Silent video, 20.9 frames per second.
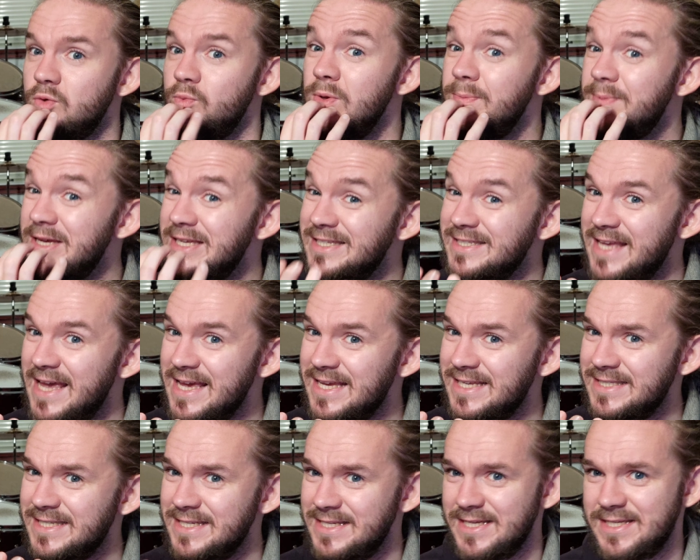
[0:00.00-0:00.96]
there's a wee bit of
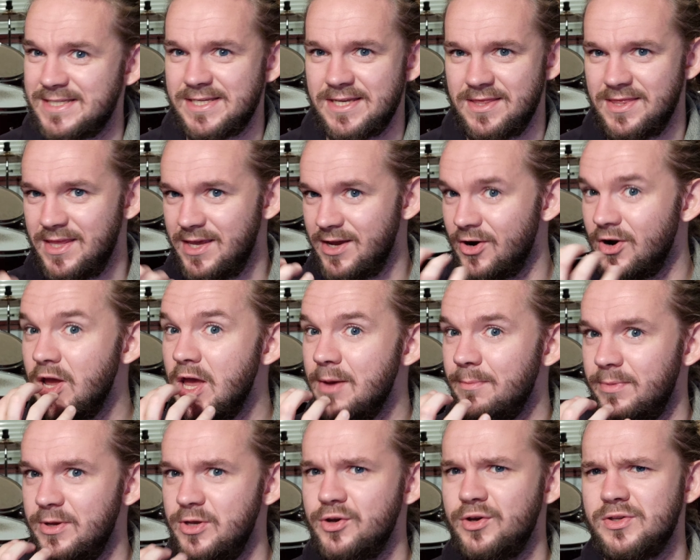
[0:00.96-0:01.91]
zestiness in there,
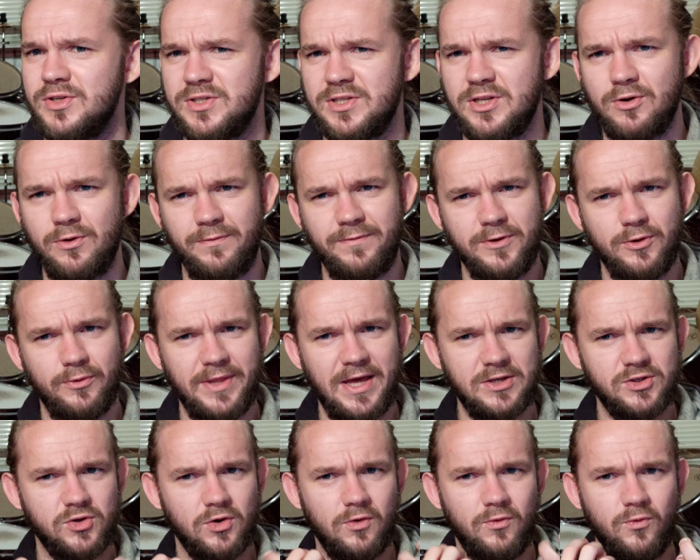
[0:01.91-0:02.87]
but you can still feel
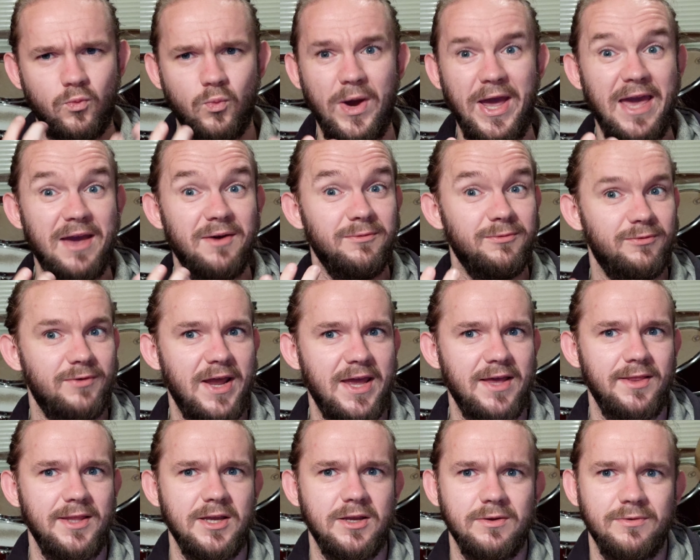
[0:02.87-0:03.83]
that sort of wet,
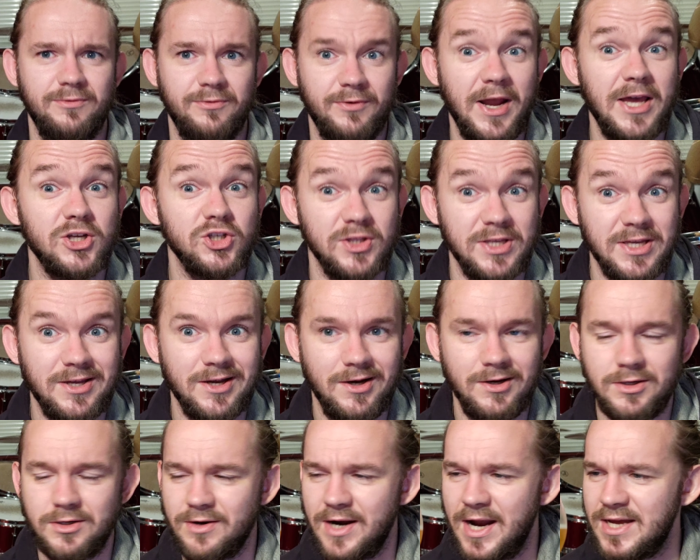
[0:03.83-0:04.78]
freshly
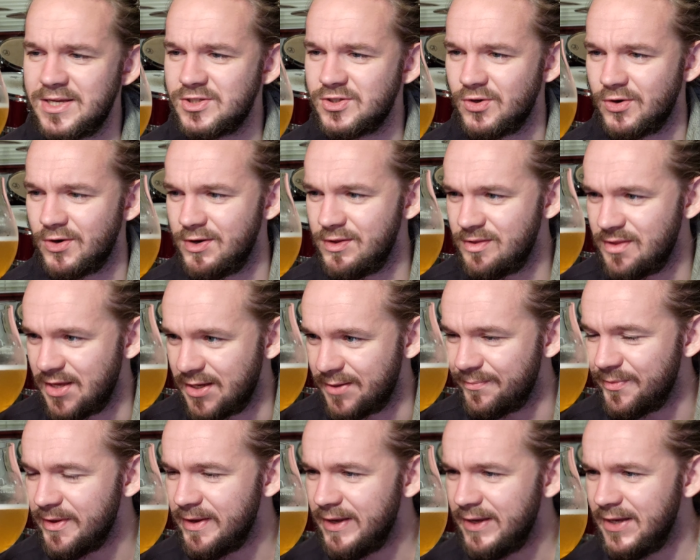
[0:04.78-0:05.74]
cut grass sort of
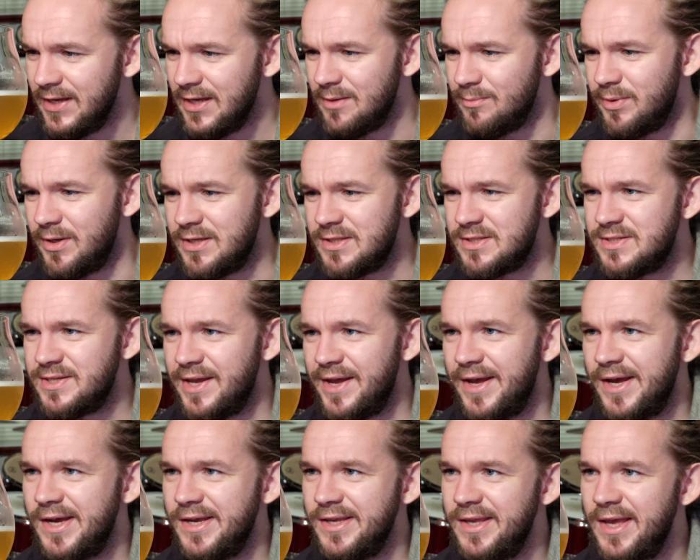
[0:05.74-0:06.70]
thing. But
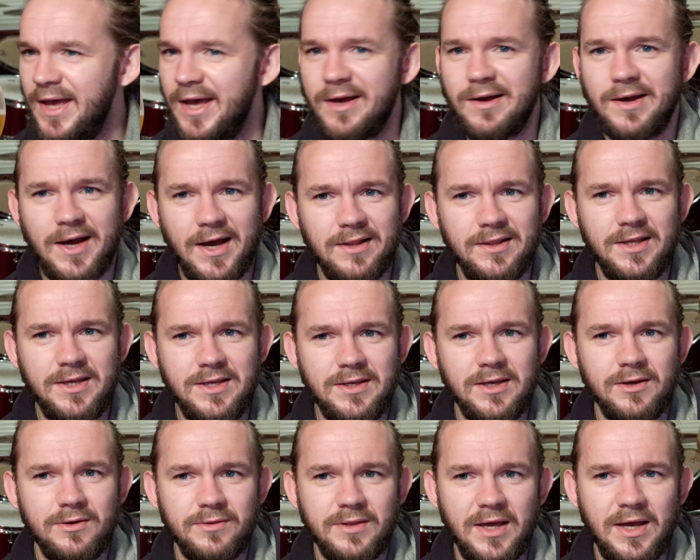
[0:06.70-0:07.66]
yeah, I
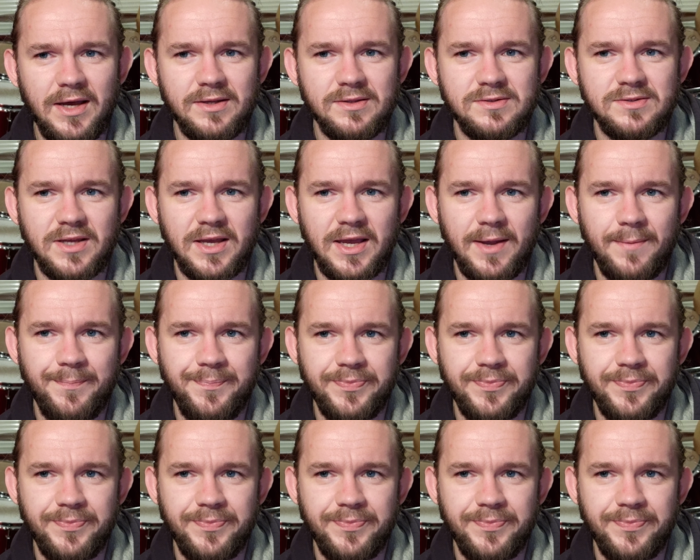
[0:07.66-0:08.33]
like how that